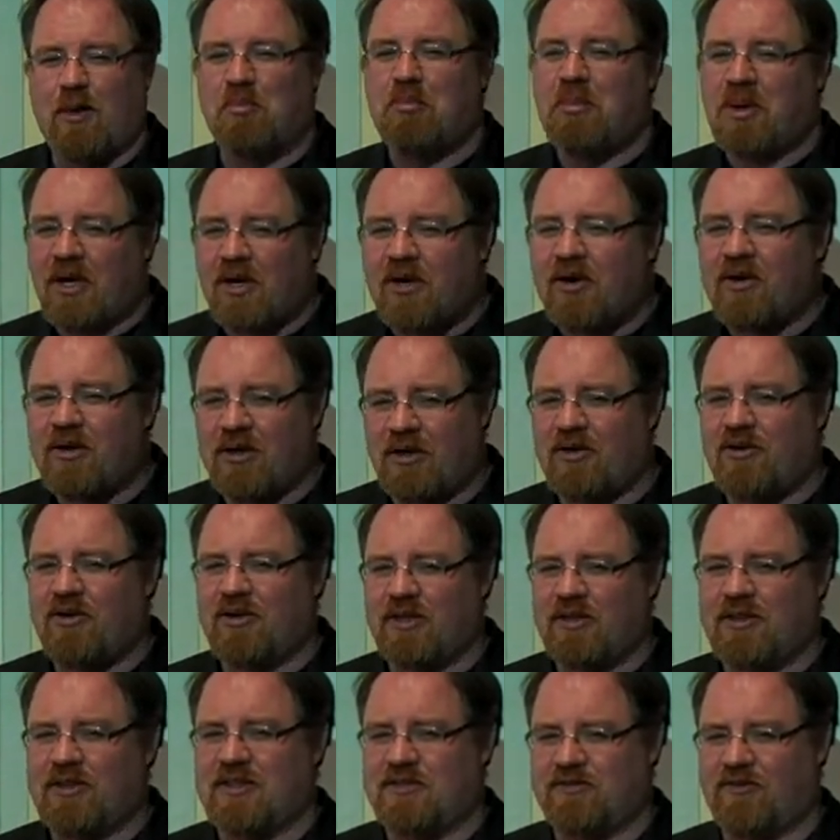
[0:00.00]
peer
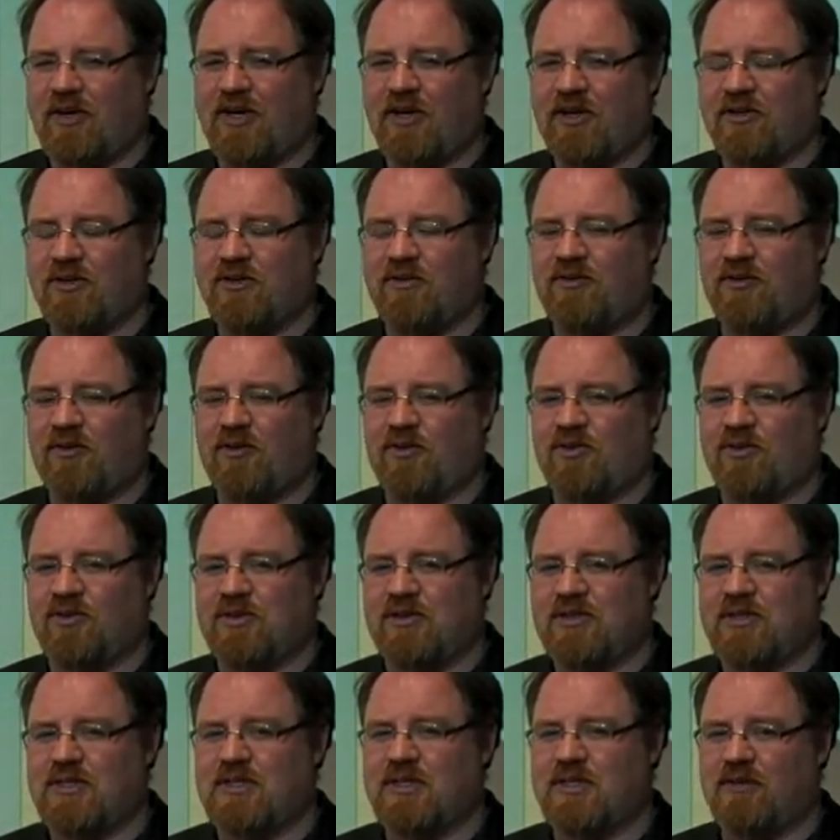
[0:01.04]
learning is very good for
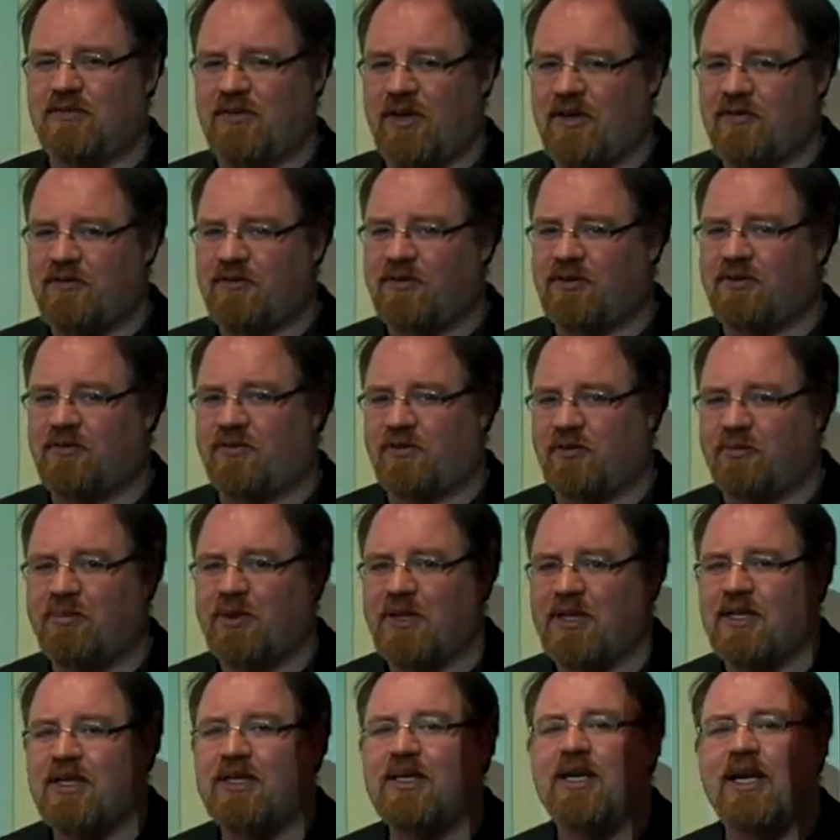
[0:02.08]
students. If I vote for
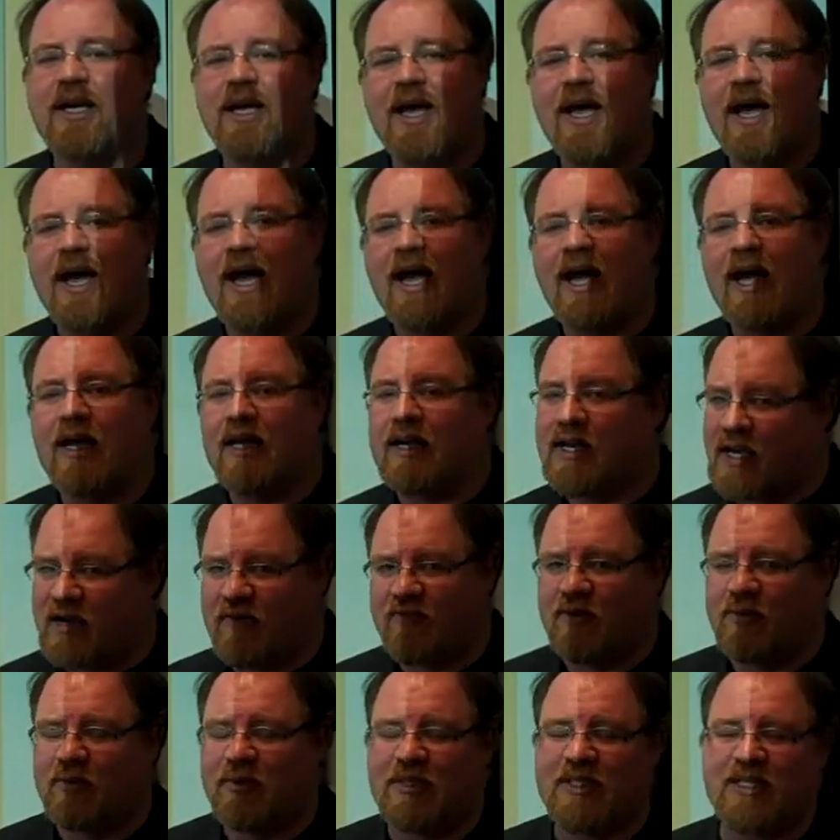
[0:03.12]
B and
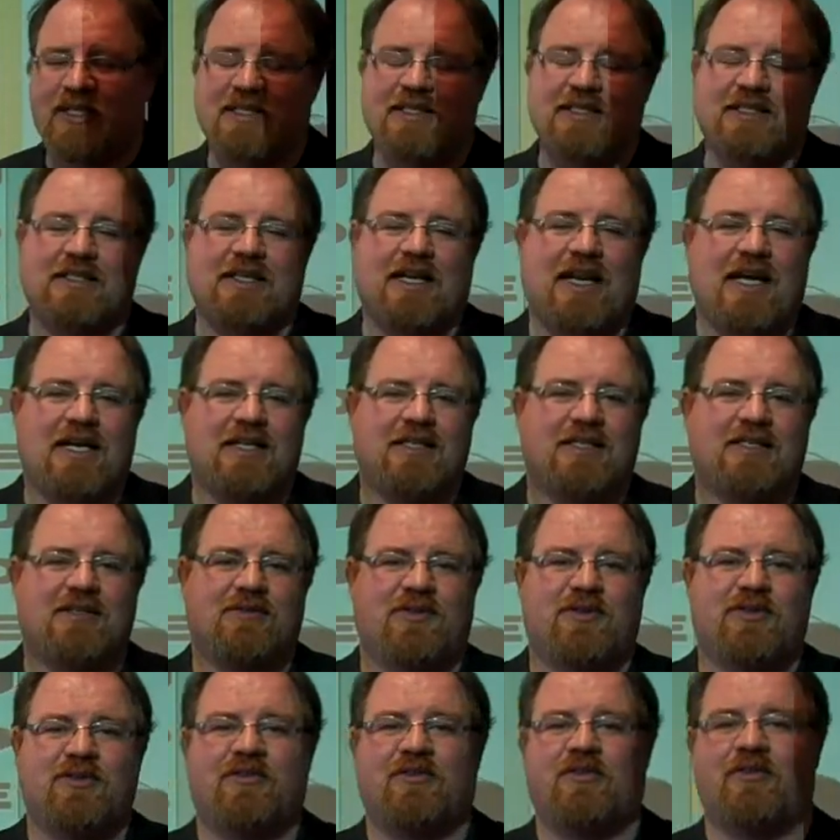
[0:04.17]
everybody else in the class has
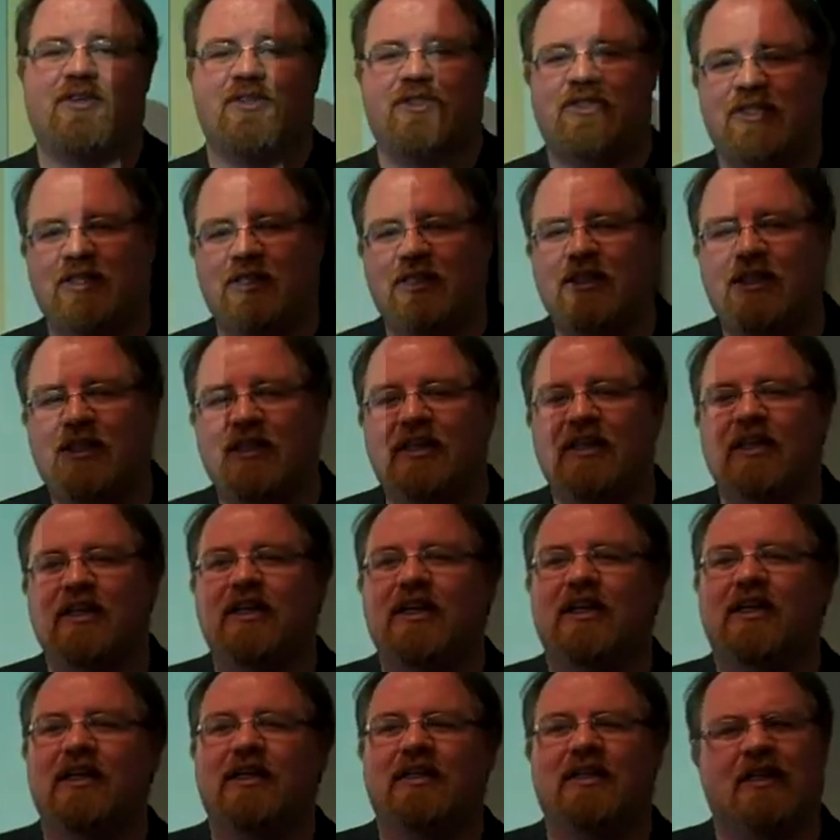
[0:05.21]
voted for D,
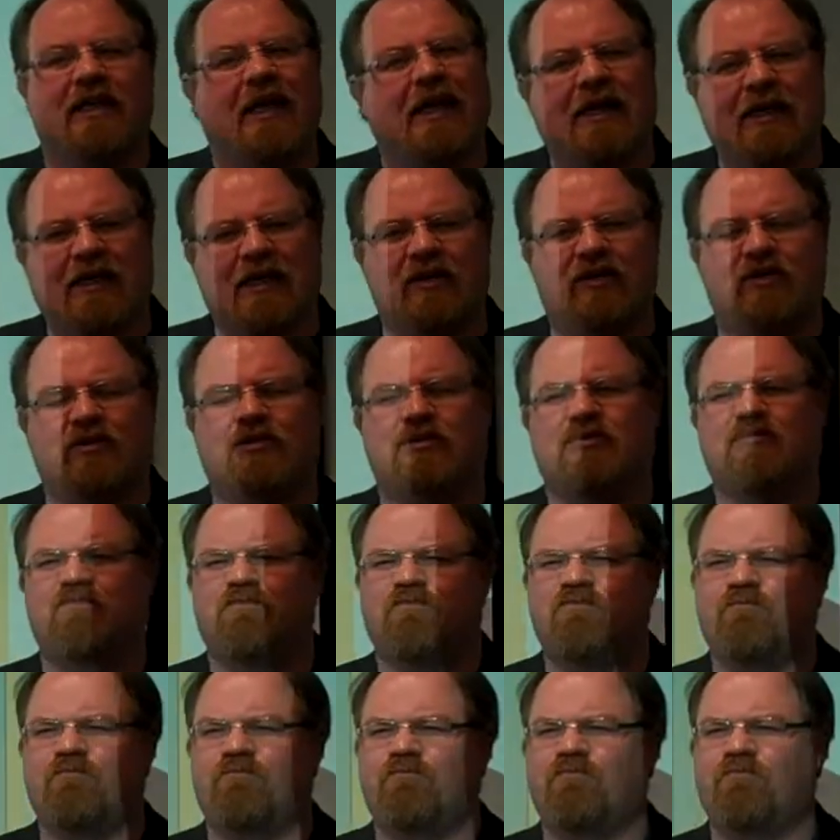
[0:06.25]
then I know,
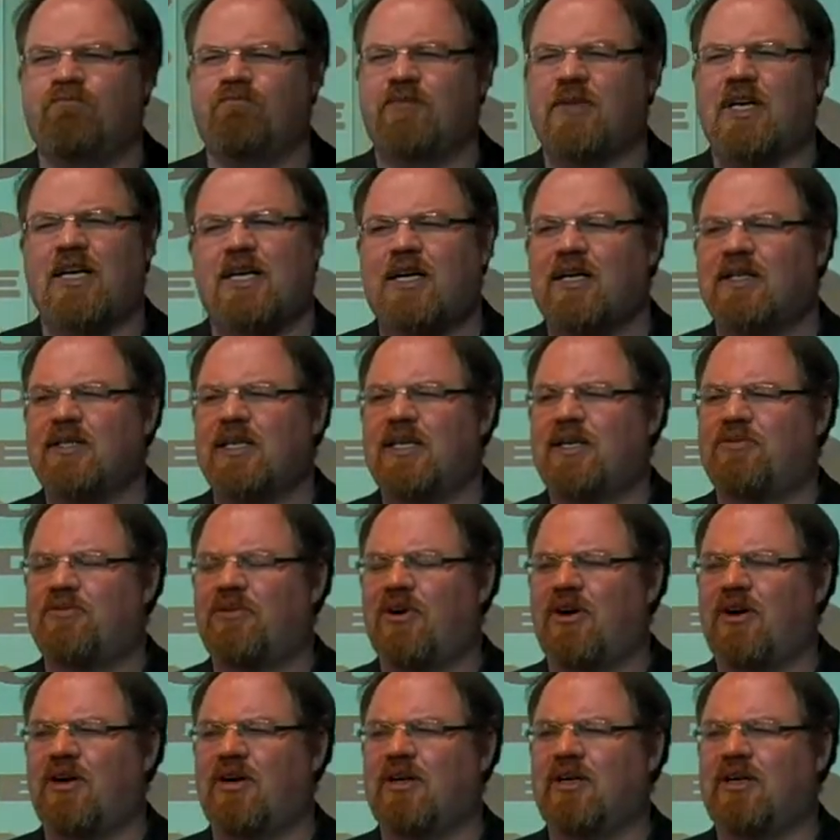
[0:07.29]
I got that
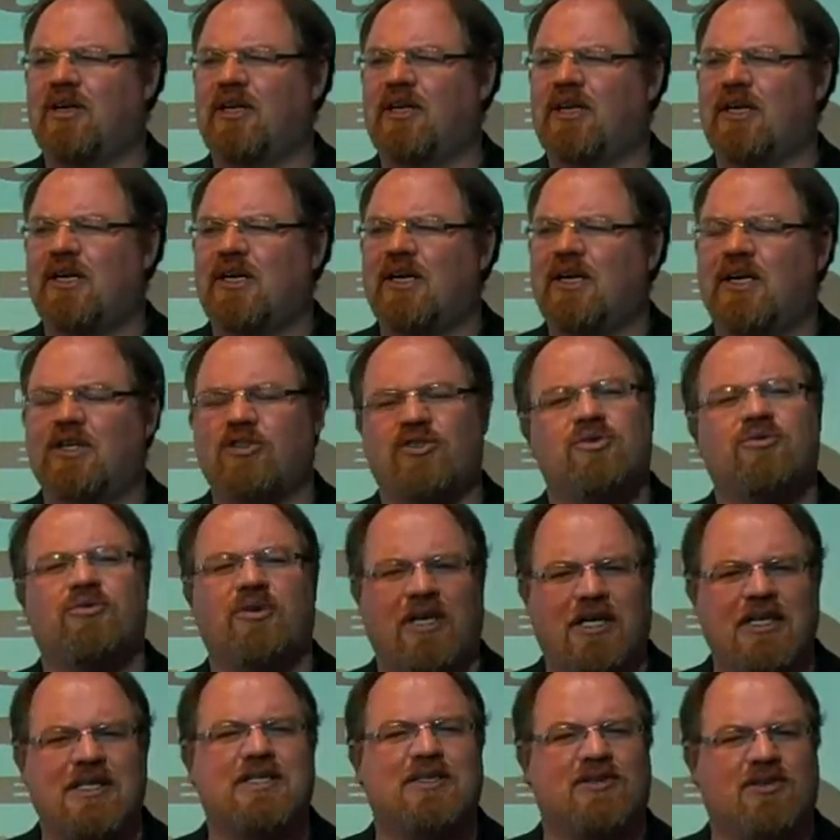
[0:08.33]
wrong. I should
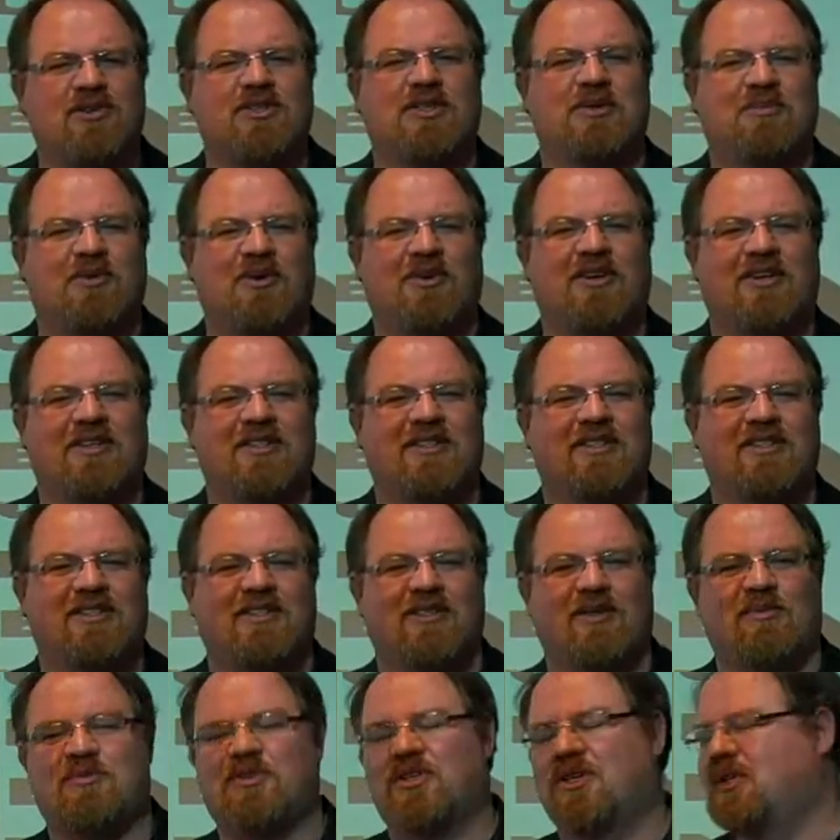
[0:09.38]
really study more on this
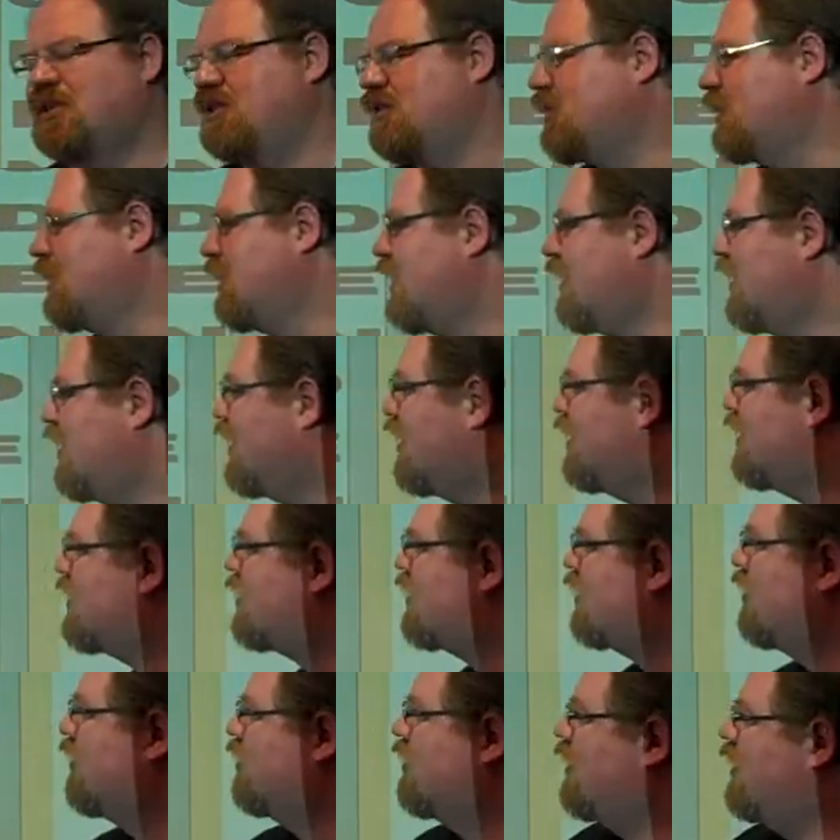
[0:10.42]
subject.
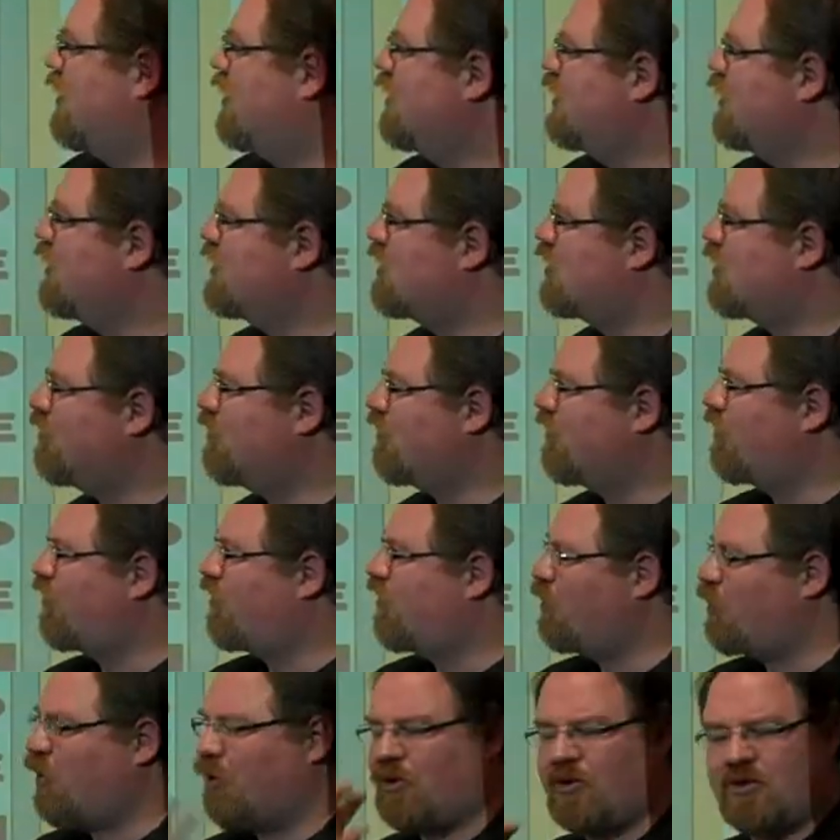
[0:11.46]
So in terms of
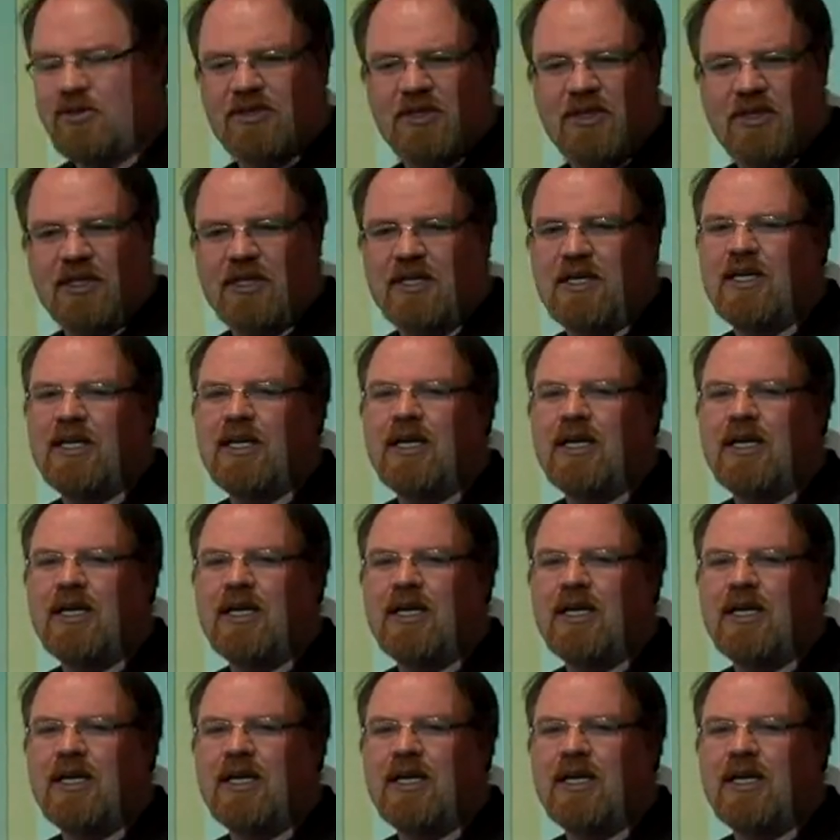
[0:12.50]
supporting